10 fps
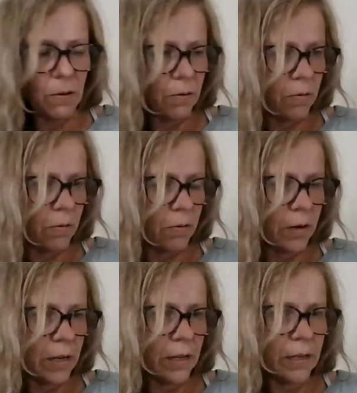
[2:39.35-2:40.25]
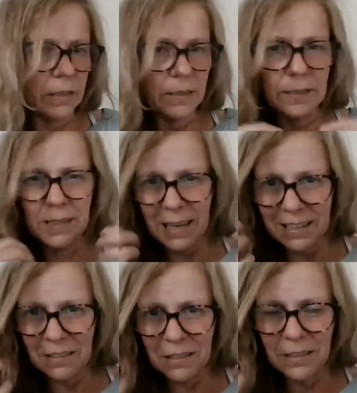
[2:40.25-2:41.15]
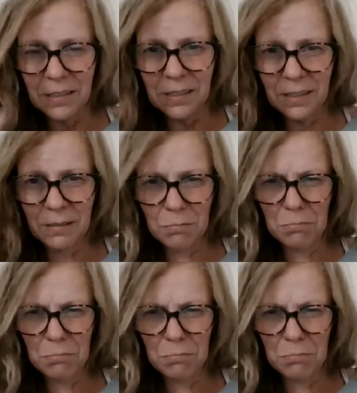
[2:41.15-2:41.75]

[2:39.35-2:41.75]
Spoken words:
Or sadness,